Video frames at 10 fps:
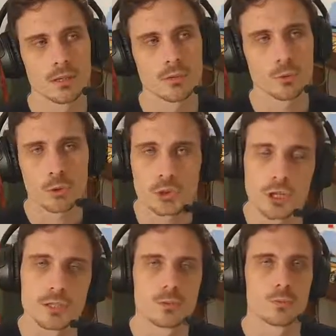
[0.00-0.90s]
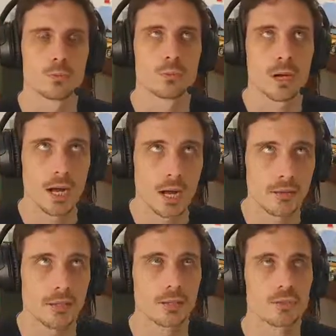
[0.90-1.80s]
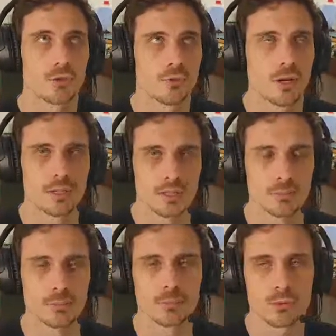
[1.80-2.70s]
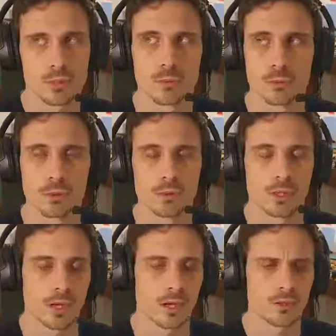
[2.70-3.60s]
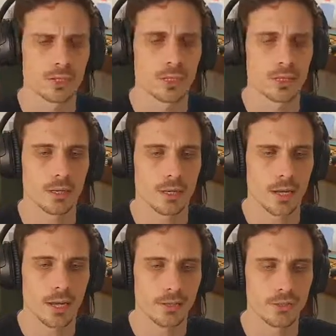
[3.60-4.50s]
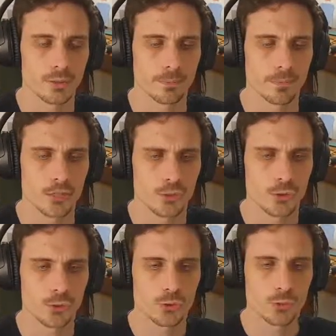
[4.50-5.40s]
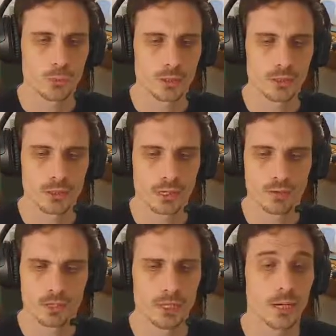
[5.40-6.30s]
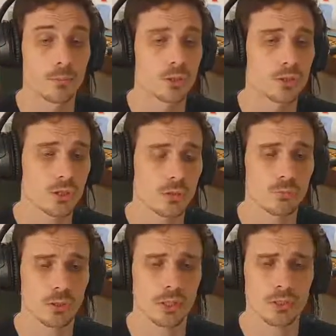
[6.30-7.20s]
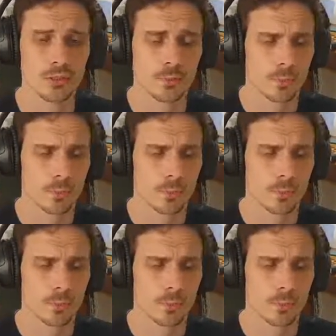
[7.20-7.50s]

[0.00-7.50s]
The results, I think, so far seemed good. I had some issues with the leveling, and I'm just gonna bring,